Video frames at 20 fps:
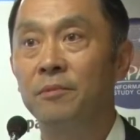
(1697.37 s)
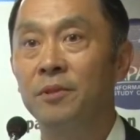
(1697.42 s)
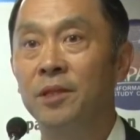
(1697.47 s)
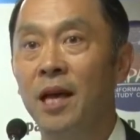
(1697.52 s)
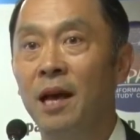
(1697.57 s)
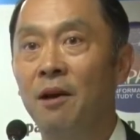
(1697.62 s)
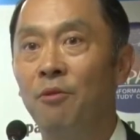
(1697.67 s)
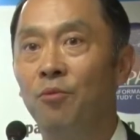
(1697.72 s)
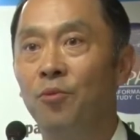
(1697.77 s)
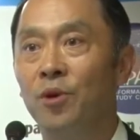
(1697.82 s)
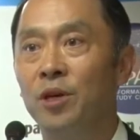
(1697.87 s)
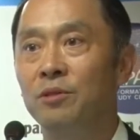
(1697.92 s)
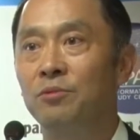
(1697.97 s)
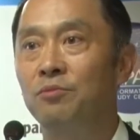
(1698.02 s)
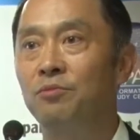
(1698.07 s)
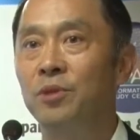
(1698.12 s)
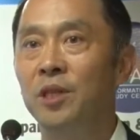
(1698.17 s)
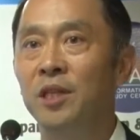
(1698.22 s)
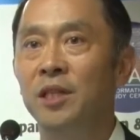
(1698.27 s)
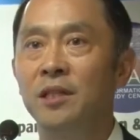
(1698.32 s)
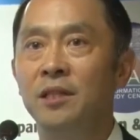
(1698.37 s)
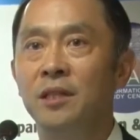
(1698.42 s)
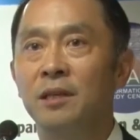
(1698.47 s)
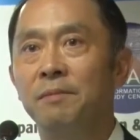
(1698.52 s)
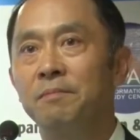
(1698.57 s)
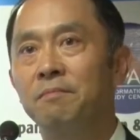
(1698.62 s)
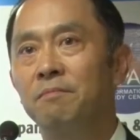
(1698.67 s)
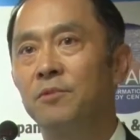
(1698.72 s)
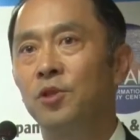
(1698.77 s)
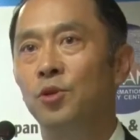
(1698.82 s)
That was really
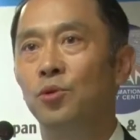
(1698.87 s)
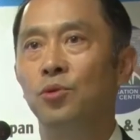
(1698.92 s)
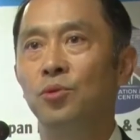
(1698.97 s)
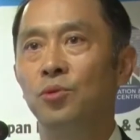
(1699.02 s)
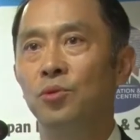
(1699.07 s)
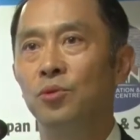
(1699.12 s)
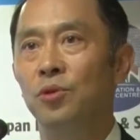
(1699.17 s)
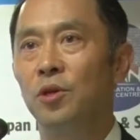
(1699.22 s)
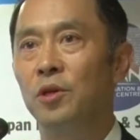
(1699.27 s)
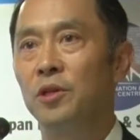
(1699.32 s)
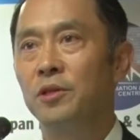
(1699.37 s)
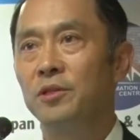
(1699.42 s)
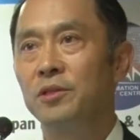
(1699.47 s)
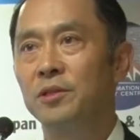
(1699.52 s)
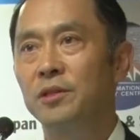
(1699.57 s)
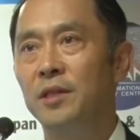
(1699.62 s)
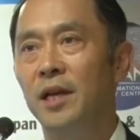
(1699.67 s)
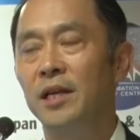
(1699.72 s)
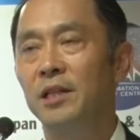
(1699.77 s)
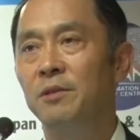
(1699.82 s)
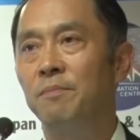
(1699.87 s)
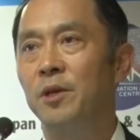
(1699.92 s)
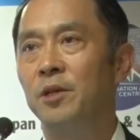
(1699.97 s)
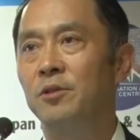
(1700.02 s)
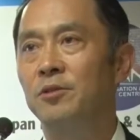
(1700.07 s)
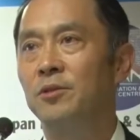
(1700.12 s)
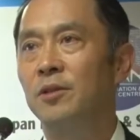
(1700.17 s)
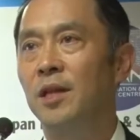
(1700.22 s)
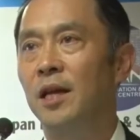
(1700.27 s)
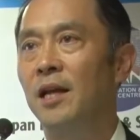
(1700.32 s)
the two
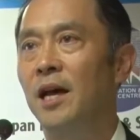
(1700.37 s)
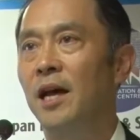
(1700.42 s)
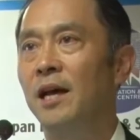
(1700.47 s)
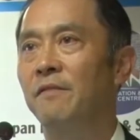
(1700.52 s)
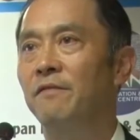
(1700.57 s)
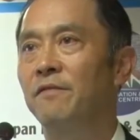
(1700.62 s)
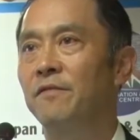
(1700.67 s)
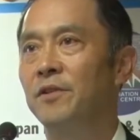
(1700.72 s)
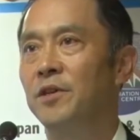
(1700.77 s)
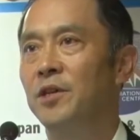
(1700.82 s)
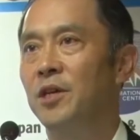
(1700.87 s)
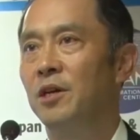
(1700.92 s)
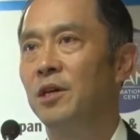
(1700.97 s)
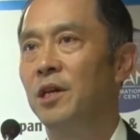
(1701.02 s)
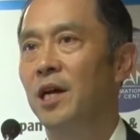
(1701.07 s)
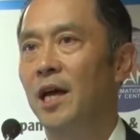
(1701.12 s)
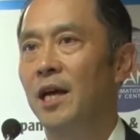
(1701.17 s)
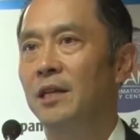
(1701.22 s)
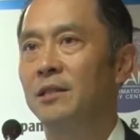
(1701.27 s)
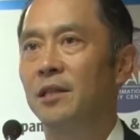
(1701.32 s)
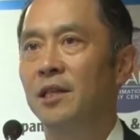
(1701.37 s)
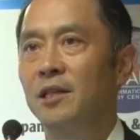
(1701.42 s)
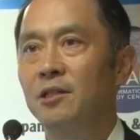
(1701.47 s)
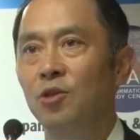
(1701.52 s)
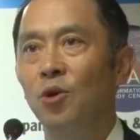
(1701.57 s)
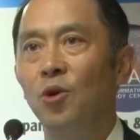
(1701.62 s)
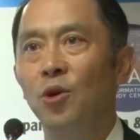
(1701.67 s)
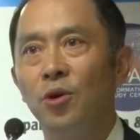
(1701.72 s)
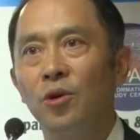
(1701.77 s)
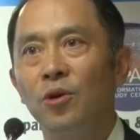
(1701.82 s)
statements that I have at
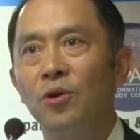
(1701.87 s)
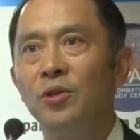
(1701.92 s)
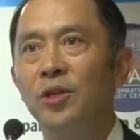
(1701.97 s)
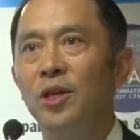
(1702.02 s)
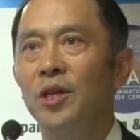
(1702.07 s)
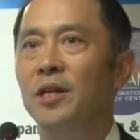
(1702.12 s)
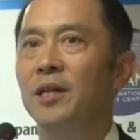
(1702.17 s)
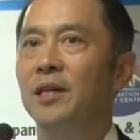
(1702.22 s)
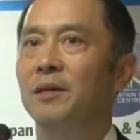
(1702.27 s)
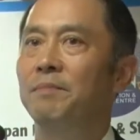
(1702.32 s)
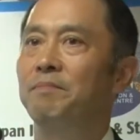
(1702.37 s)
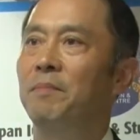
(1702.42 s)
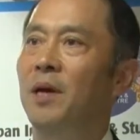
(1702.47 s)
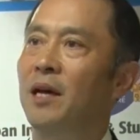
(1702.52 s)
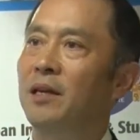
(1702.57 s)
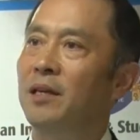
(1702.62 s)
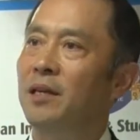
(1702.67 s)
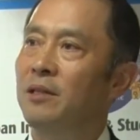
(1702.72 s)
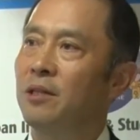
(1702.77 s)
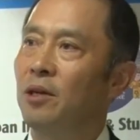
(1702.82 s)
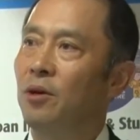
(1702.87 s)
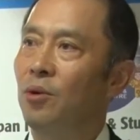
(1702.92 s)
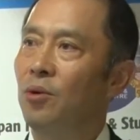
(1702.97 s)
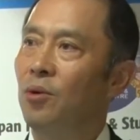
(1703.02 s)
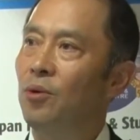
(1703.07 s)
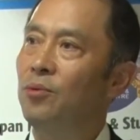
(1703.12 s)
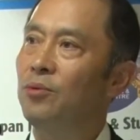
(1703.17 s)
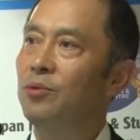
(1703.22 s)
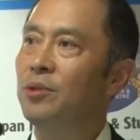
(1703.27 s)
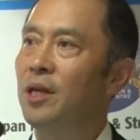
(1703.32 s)
least heard back in the
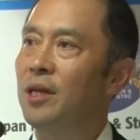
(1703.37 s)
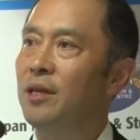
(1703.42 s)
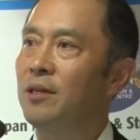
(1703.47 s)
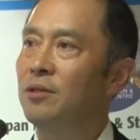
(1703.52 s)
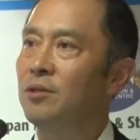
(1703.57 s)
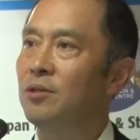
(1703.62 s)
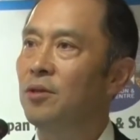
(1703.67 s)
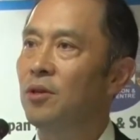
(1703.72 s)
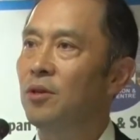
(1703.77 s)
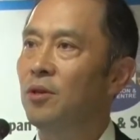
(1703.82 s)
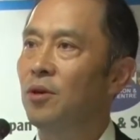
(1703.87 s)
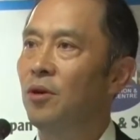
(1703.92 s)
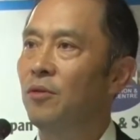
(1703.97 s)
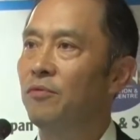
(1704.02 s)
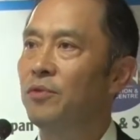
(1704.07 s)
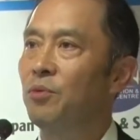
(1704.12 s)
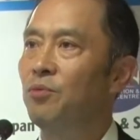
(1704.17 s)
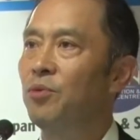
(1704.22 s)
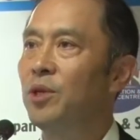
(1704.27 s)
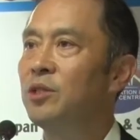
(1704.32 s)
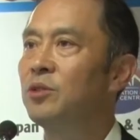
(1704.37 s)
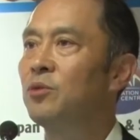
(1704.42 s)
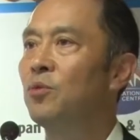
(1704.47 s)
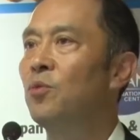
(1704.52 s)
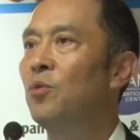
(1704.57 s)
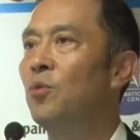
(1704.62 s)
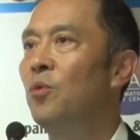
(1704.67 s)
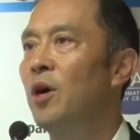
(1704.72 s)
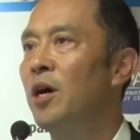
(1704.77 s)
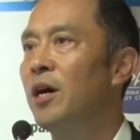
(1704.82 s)
old days of the
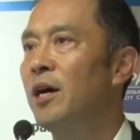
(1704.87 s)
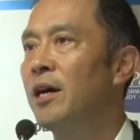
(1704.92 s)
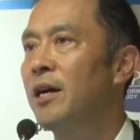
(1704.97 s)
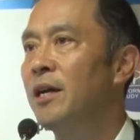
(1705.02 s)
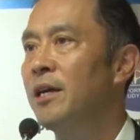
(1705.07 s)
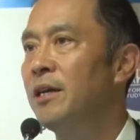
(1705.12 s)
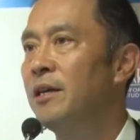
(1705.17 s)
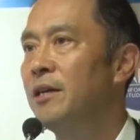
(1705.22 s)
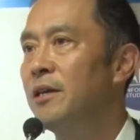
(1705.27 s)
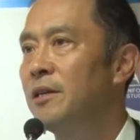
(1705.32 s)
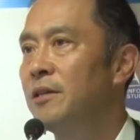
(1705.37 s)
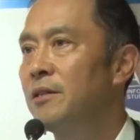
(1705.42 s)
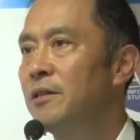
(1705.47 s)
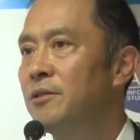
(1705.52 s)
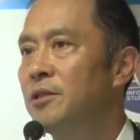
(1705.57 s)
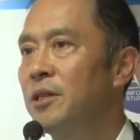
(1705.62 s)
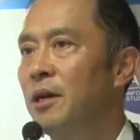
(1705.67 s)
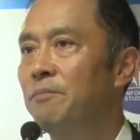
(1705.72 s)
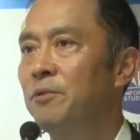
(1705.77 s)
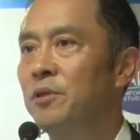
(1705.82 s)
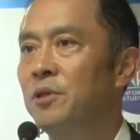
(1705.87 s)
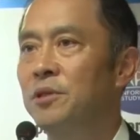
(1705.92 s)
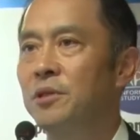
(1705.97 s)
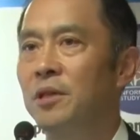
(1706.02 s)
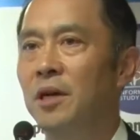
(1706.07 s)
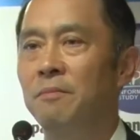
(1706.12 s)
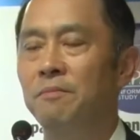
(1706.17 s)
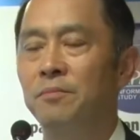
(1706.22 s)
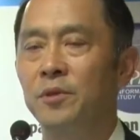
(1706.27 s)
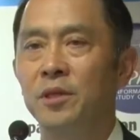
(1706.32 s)
reason why the Japanese
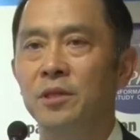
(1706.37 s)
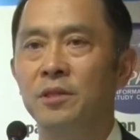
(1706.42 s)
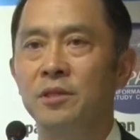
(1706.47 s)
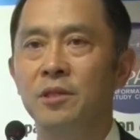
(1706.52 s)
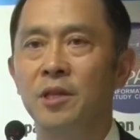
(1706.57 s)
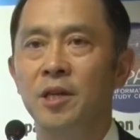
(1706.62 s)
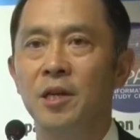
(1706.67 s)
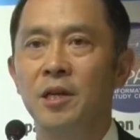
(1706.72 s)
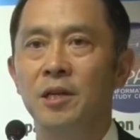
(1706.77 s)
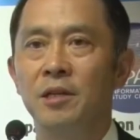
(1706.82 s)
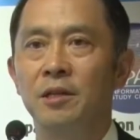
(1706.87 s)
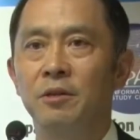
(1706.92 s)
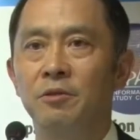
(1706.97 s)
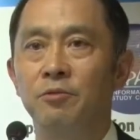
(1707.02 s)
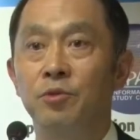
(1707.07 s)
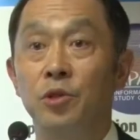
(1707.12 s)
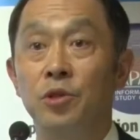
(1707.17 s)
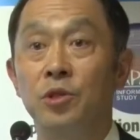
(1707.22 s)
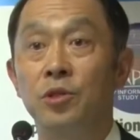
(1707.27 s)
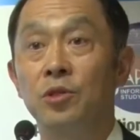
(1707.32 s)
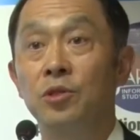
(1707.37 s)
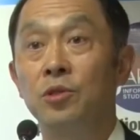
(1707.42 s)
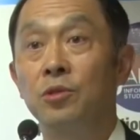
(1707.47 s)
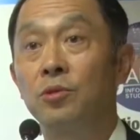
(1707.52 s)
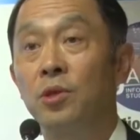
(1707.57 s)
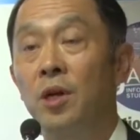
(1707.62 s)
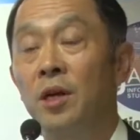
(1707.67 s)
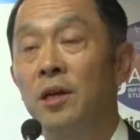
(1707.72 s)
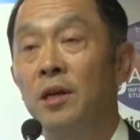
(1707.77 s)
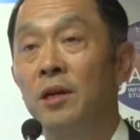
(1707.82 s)
companies uh, were
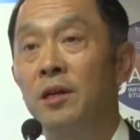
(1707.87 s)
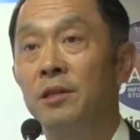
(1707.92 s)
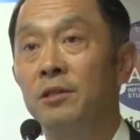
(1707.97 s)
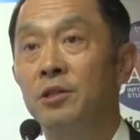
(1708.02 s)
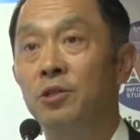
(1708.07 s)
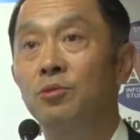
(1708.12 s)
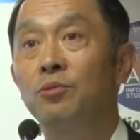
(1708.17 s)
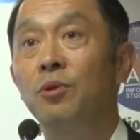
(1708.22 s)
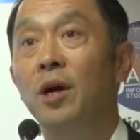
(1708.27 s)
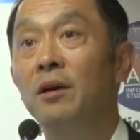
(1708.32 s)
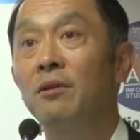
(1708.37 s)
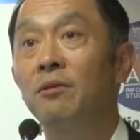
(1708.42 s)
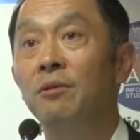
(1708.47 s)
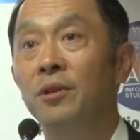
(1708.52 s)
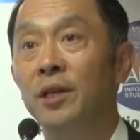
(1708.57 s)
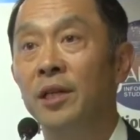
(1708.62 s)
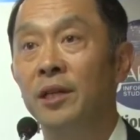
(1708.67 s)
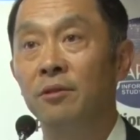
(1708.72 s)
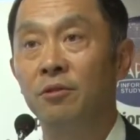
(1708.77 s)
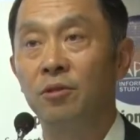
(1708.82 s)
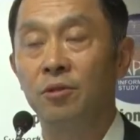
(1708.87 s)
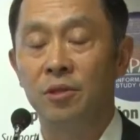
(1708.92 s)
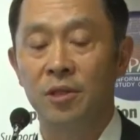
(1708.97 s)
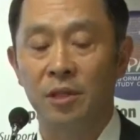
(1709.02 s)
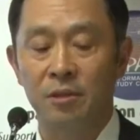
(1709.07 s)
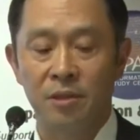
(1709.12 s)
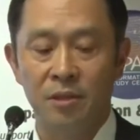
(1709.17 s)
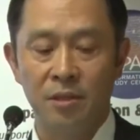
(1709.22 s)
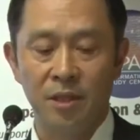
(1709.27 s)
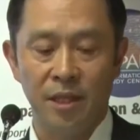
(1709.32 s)
str uh, struggling to
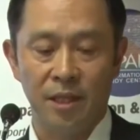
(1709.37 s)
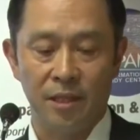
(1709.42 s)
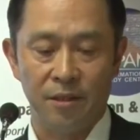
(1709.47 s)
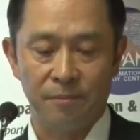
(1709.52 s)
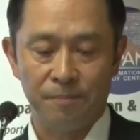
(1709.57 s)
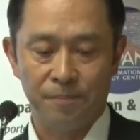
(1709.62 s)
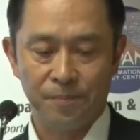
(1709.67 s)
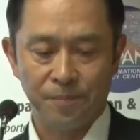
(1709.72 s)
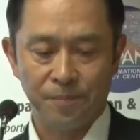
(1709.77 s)
succeed.